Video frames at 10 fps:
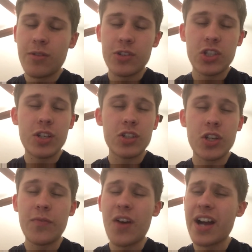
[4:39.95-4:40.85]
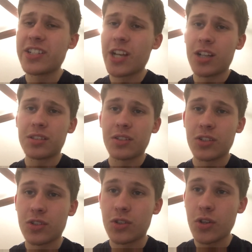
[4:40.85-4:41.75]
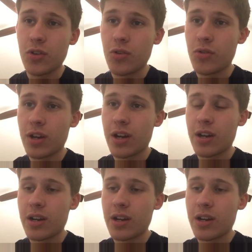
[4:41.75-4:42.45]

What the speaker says: she finds out that this dude,